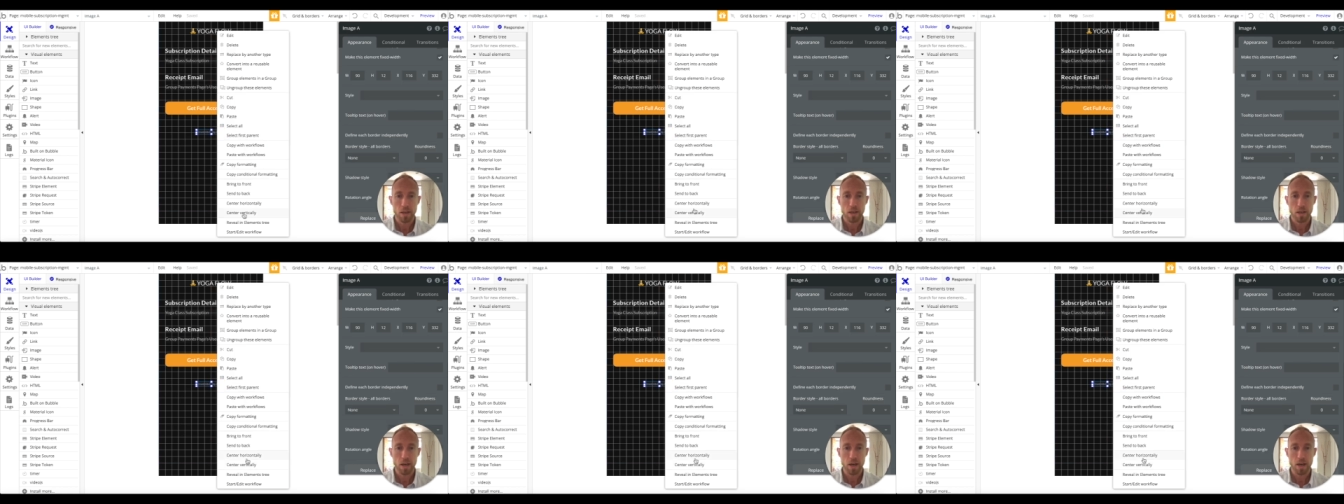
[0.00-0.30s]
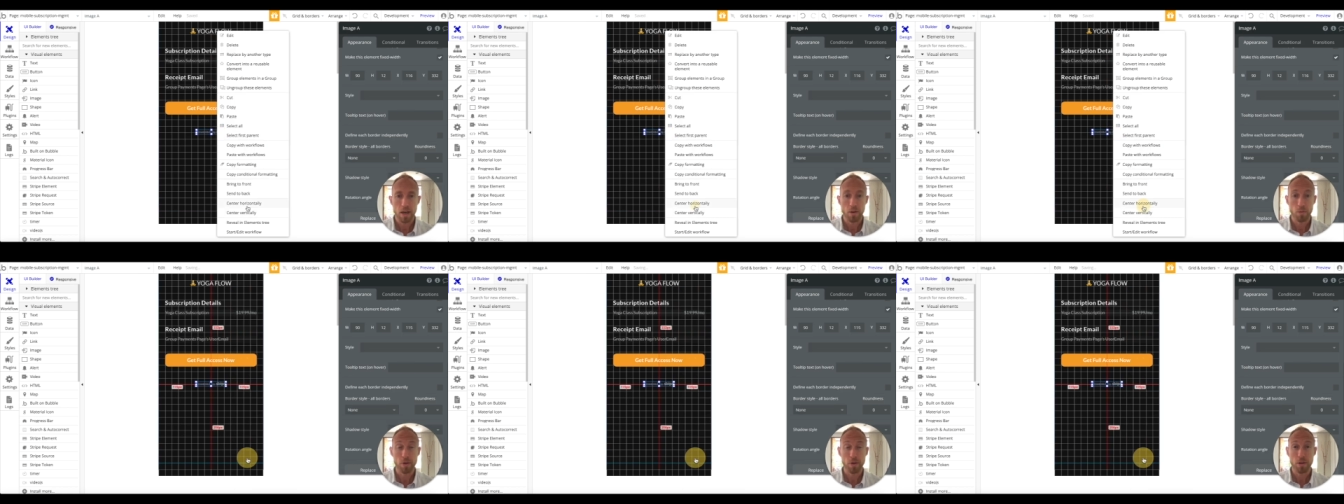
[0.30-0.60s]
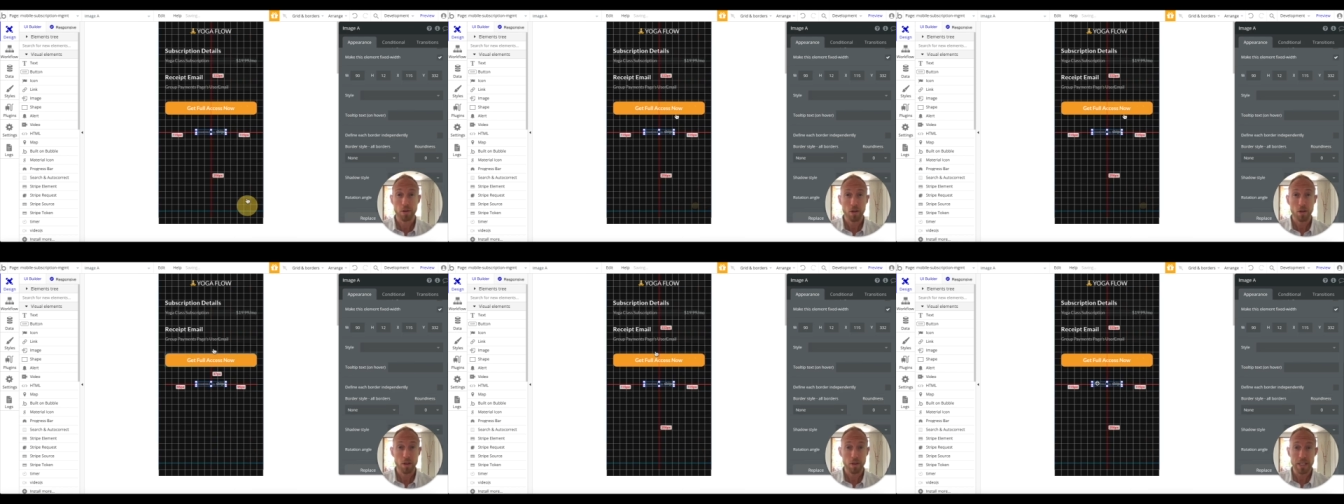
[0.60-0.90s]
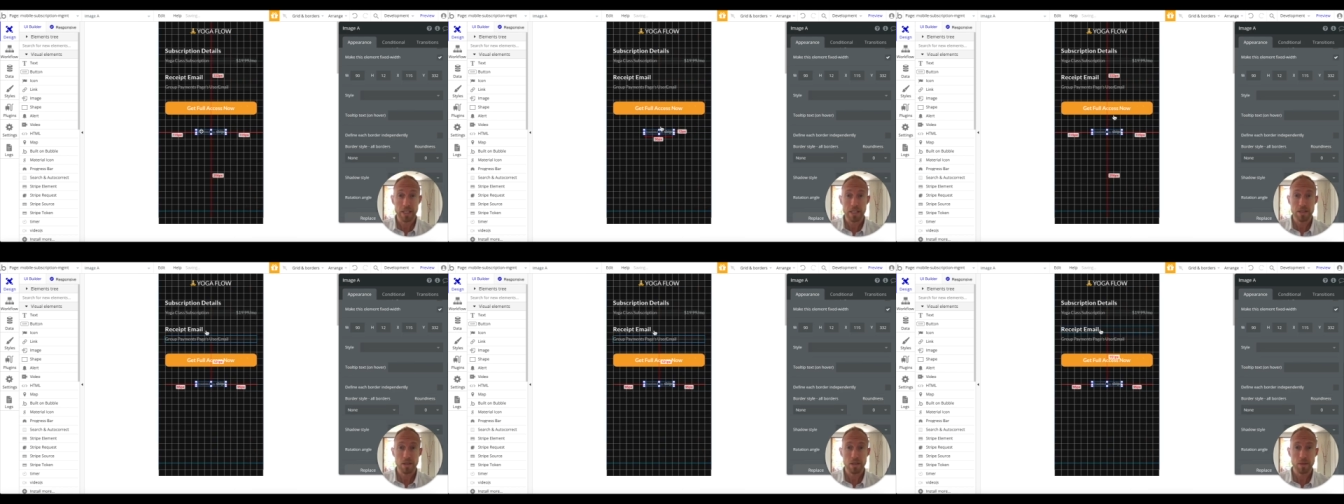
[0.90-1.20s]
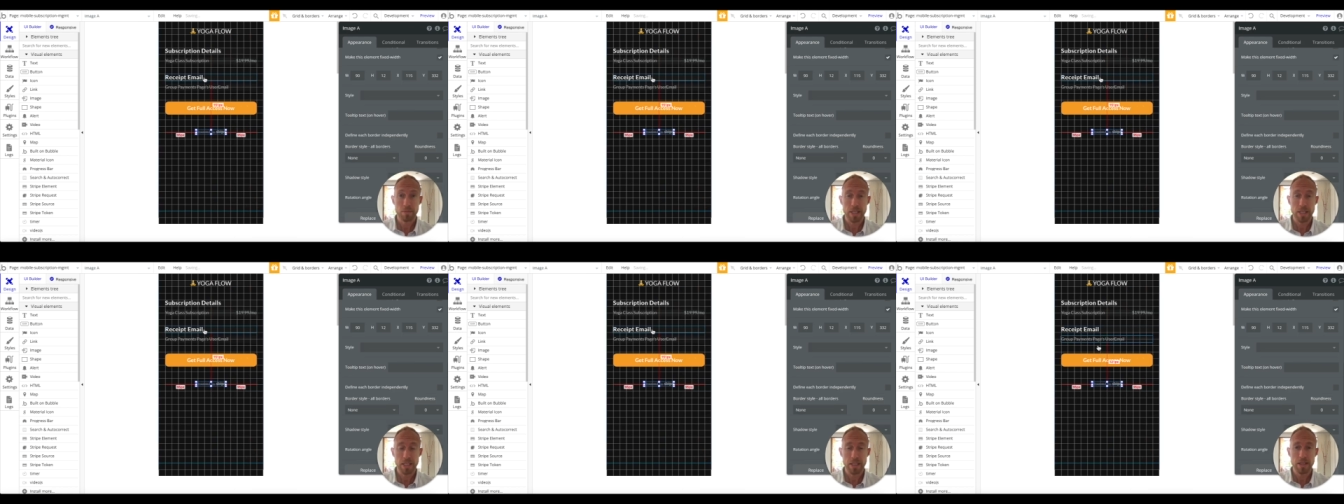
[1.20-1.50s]
uh, with all of these
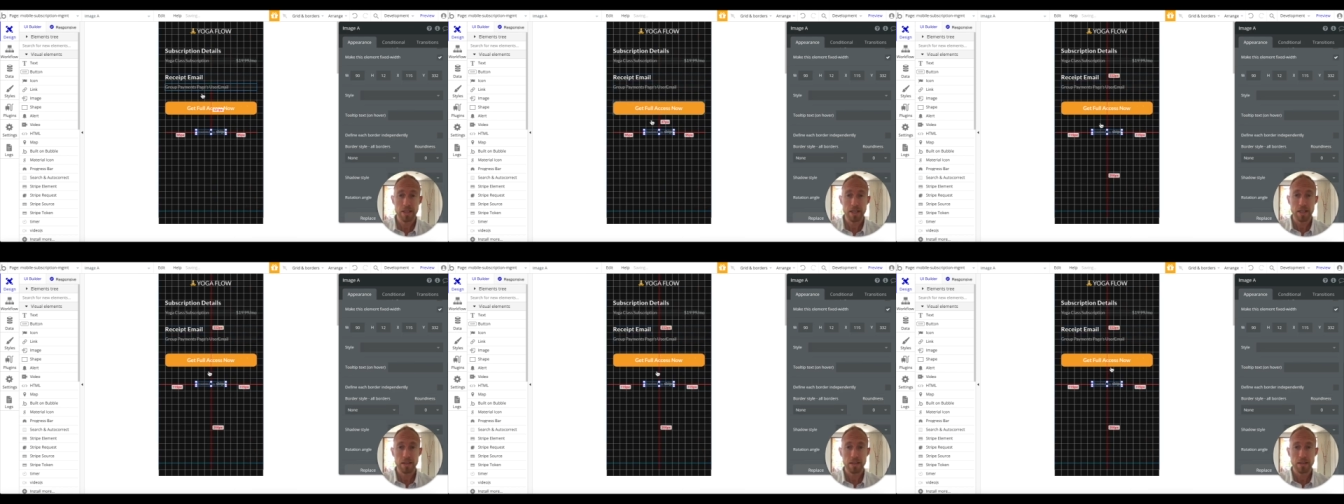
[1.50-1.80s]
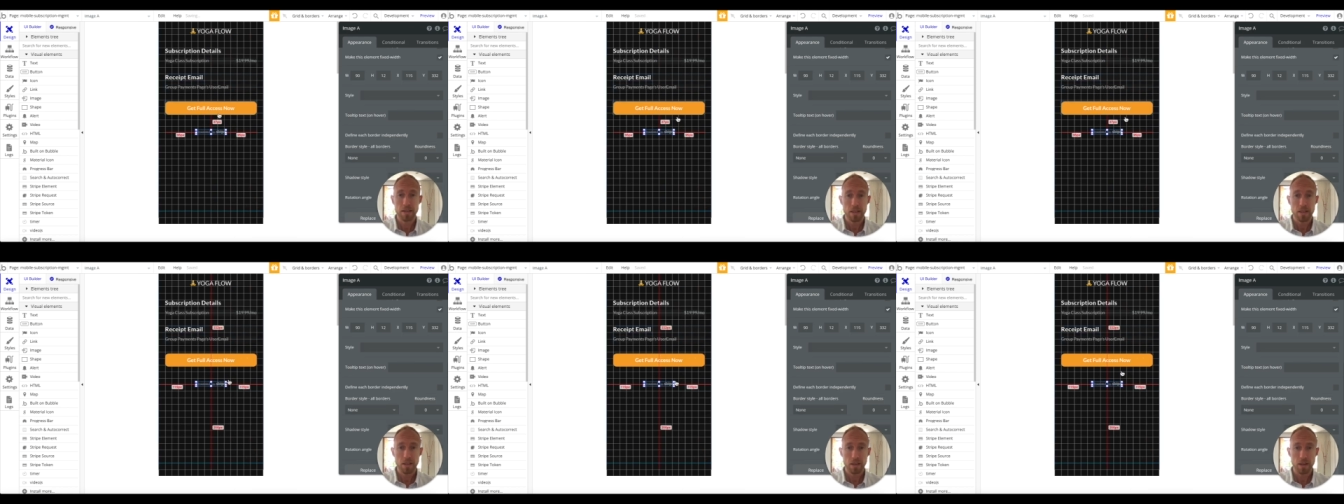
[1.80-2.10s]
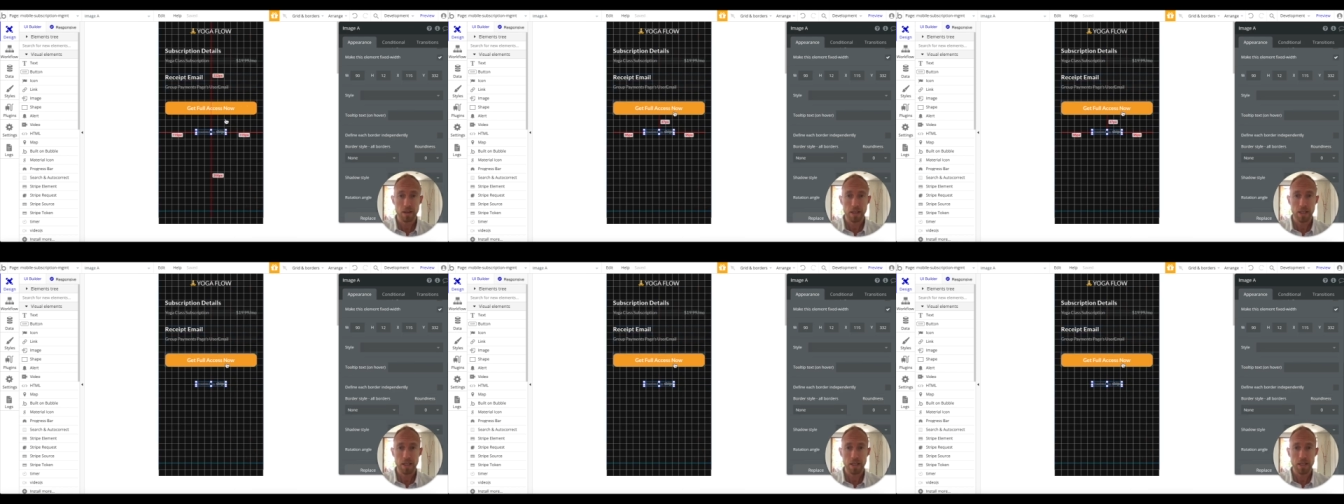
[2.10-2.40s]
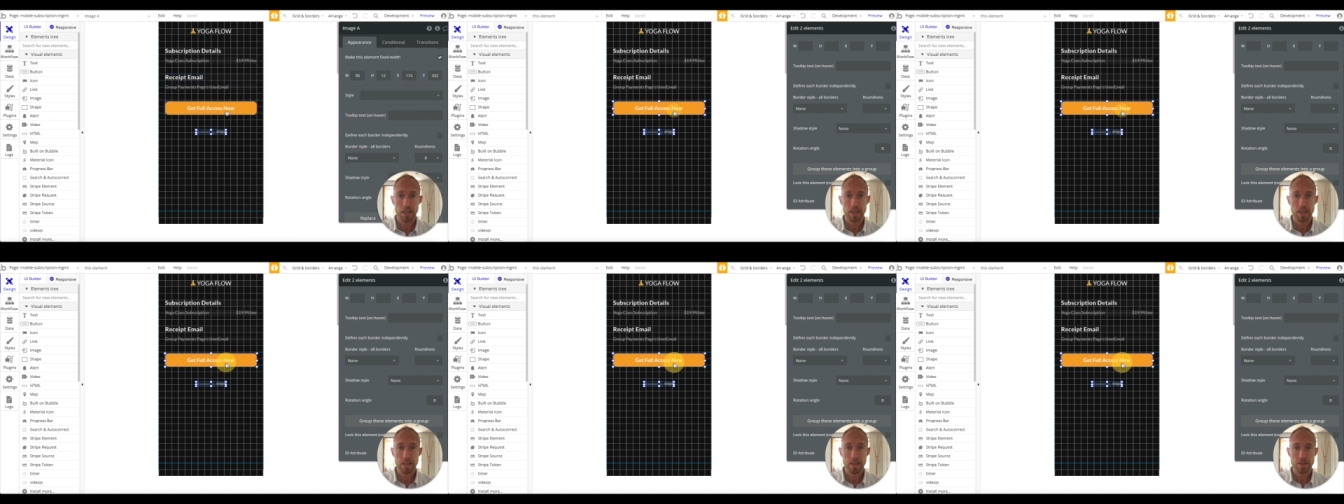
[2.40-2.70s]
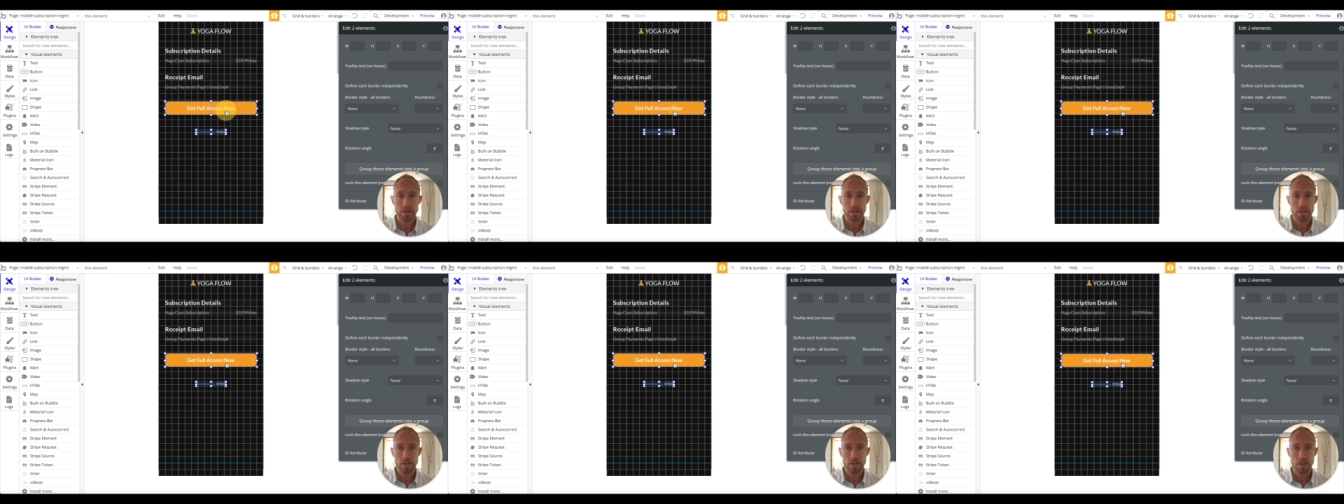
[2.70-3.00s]
updated then
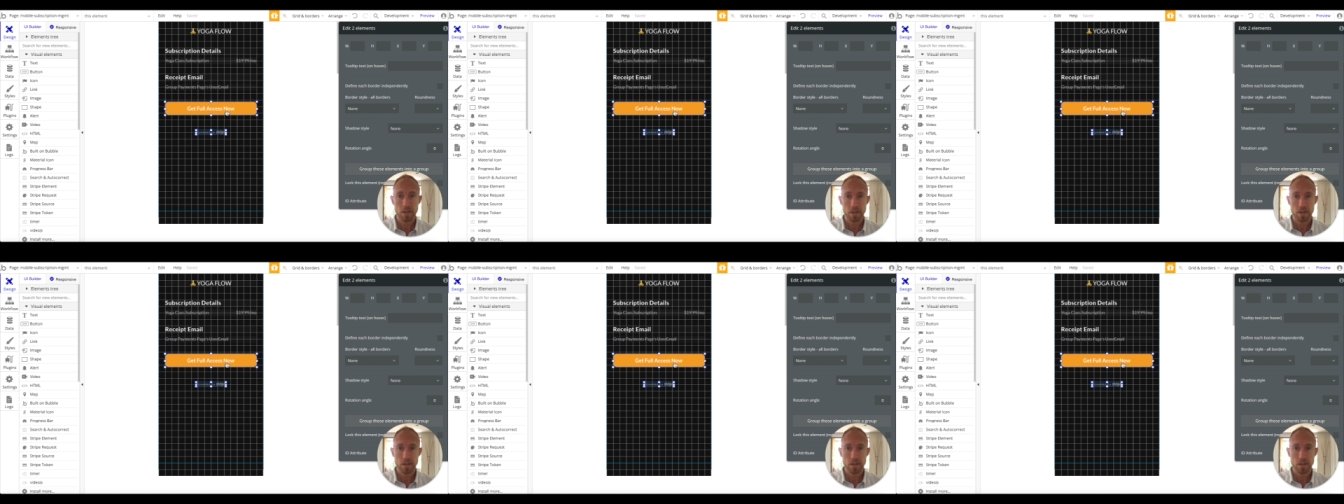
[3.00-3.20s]
let's